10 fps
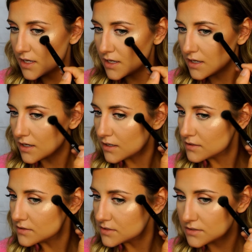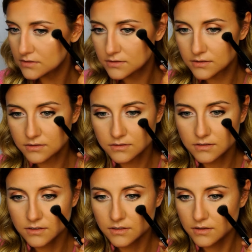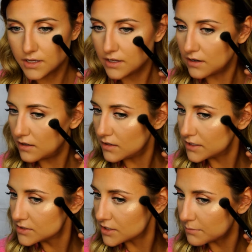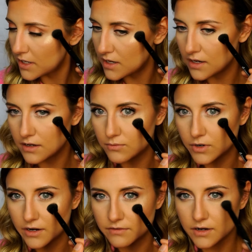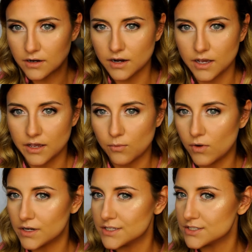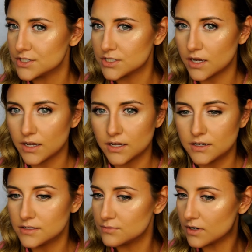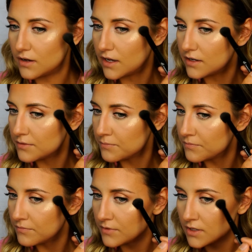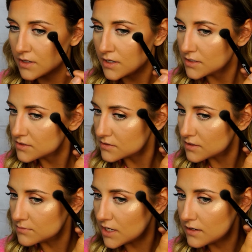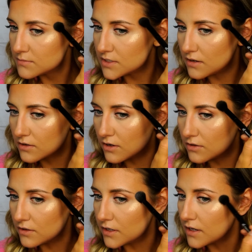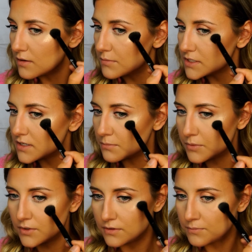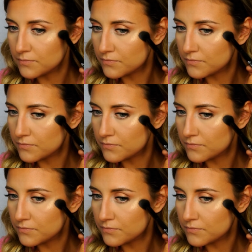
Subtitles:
and then I'll like turn my head wherever I want it to shine is where I'll add it. So sometimes I'll go like up my temple,